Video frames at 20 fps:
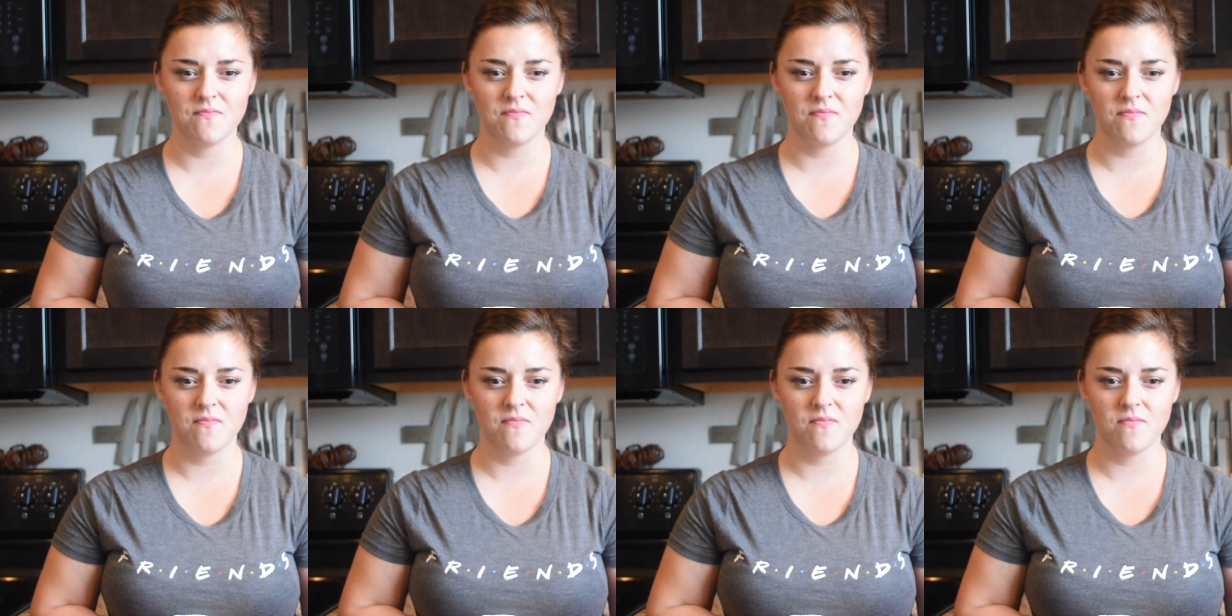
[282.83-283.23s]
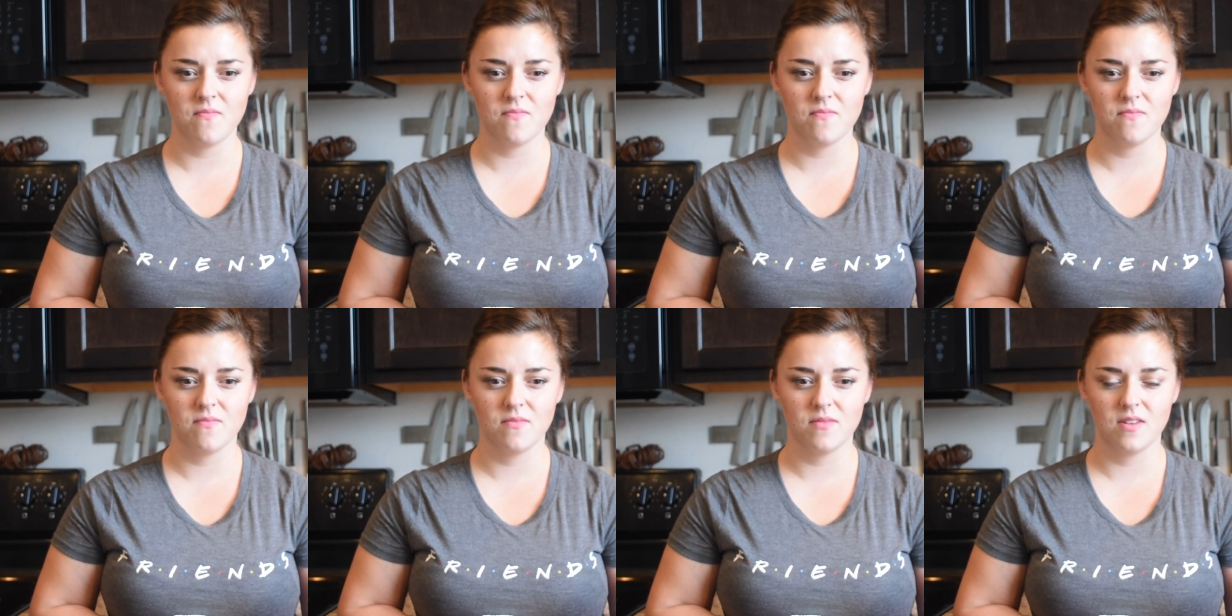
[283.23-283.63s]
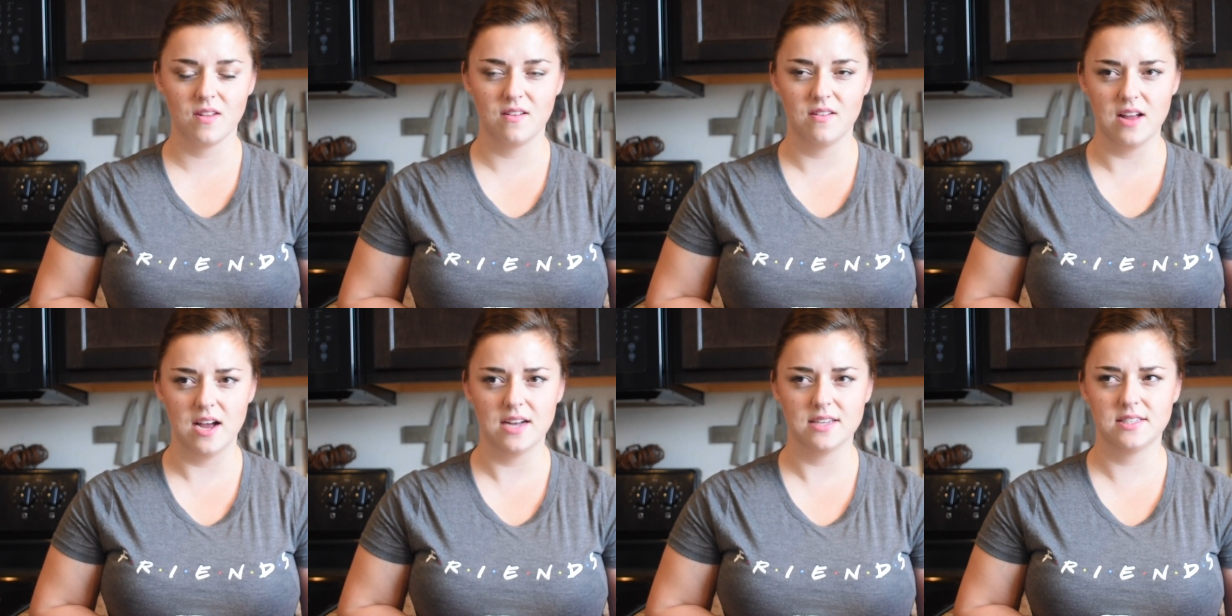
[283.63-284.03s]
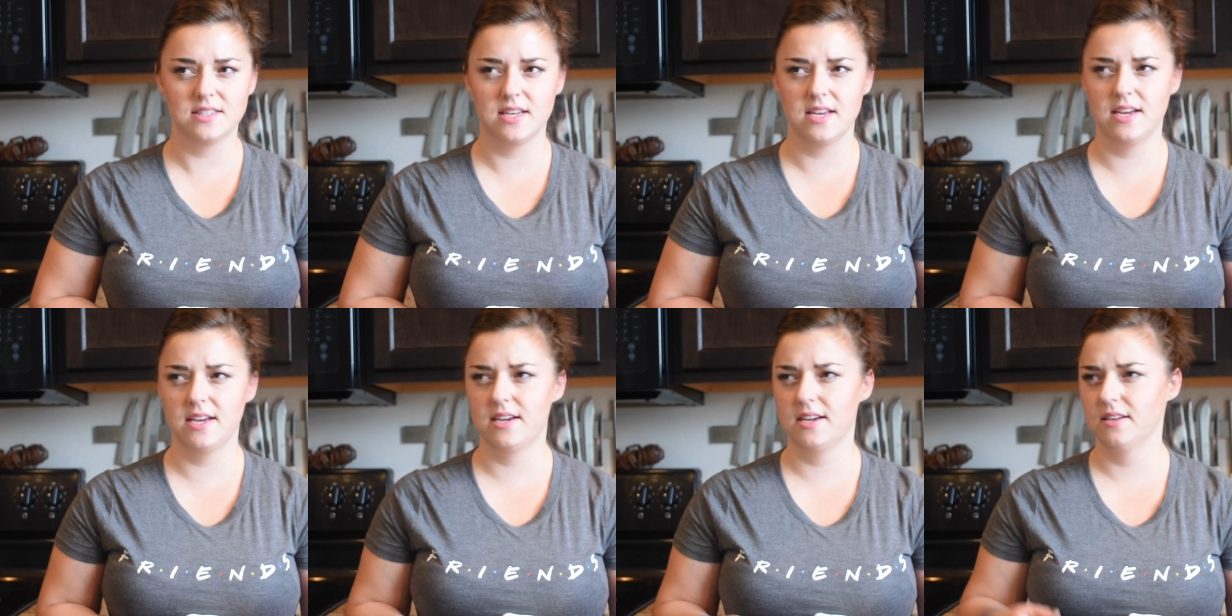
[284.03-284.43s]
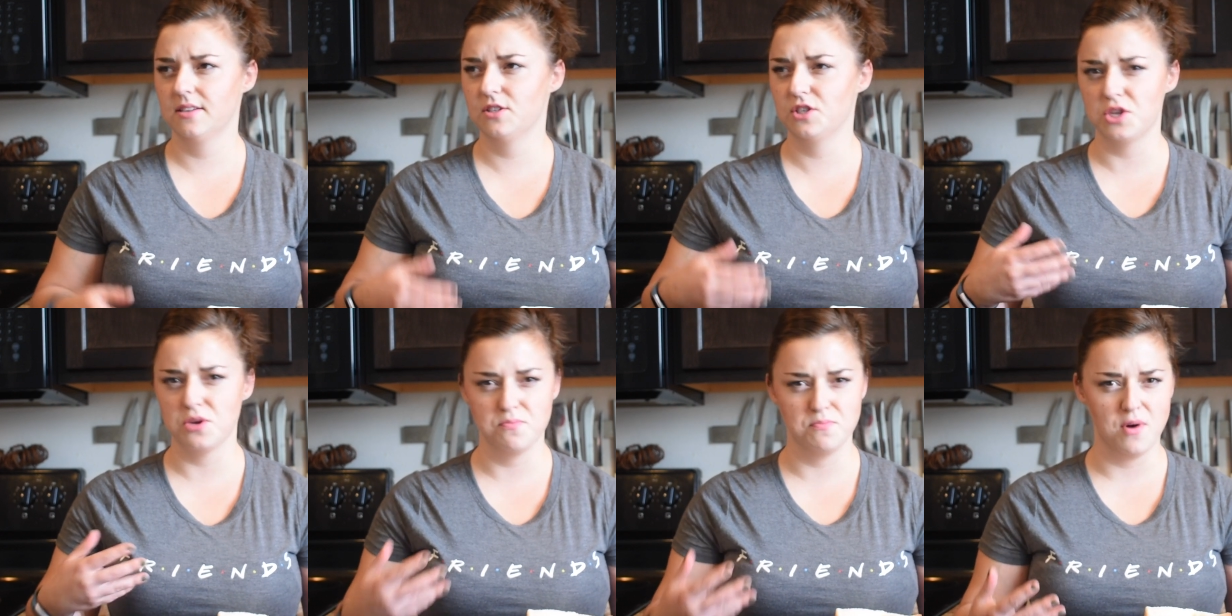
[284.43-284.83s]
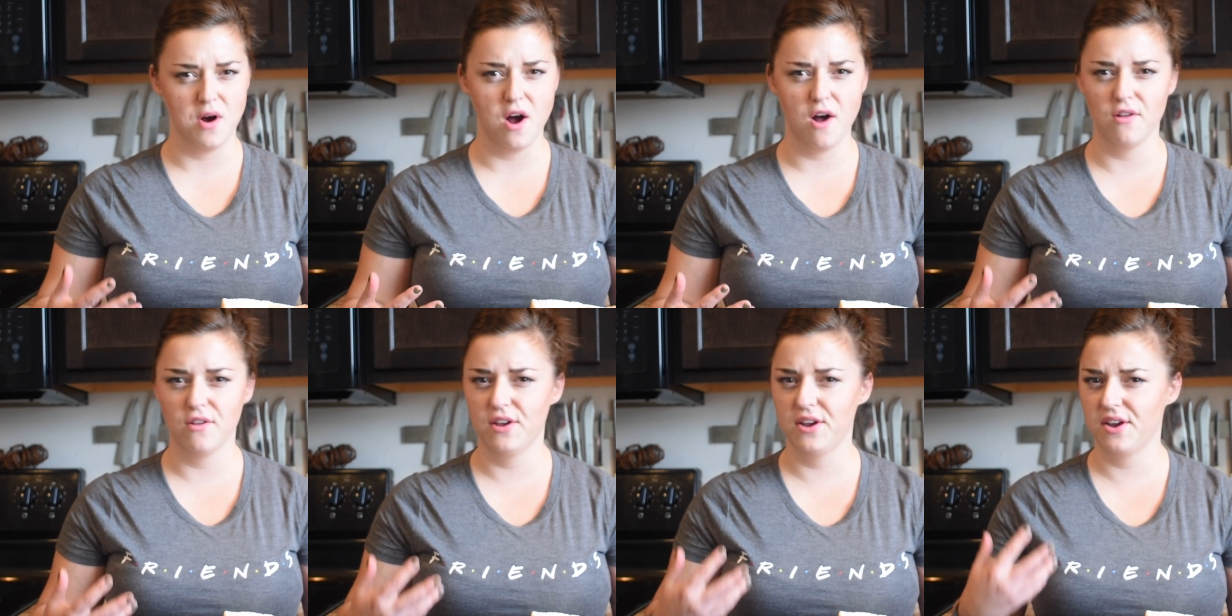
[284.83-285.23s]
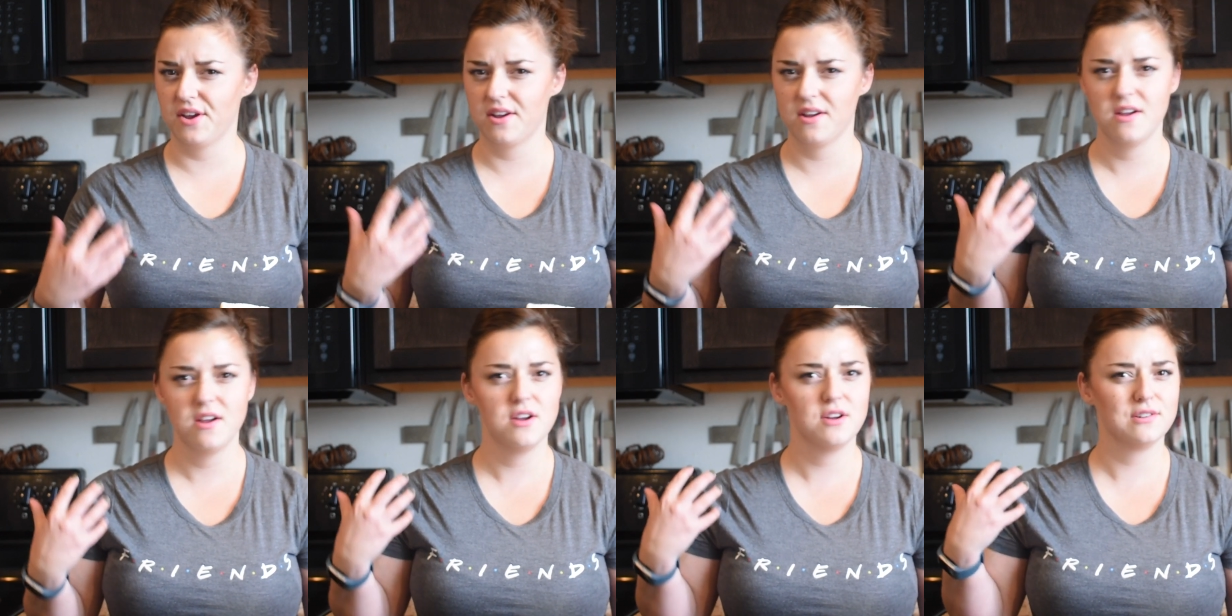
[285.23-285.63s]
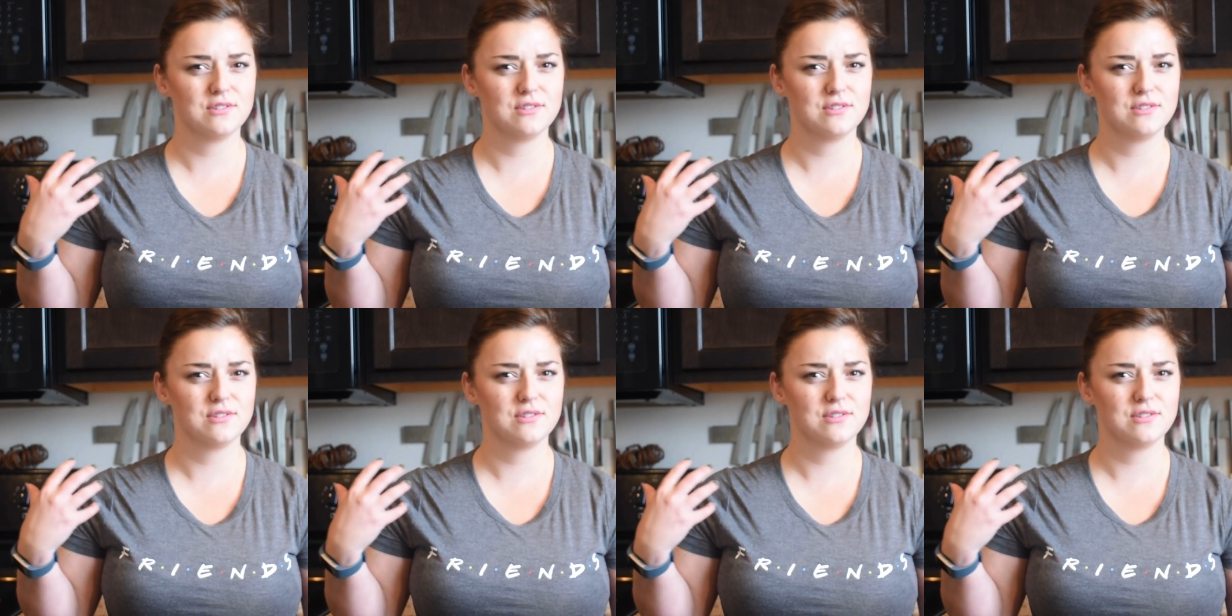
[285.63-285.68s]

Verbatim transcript: Awesome. Classic, symbolic,